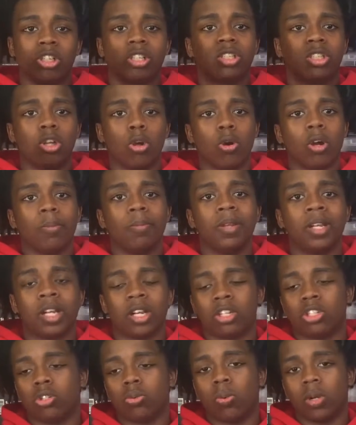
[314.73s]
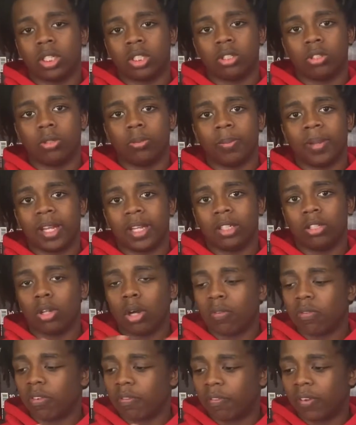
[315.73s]
Just do it because you want to,
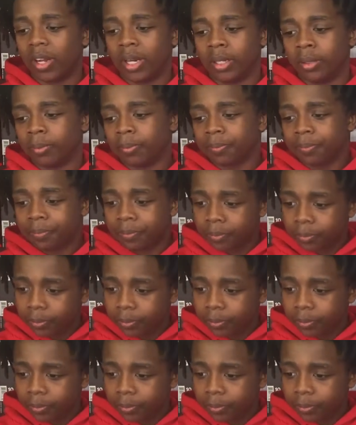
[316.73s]
man. Do it for fun.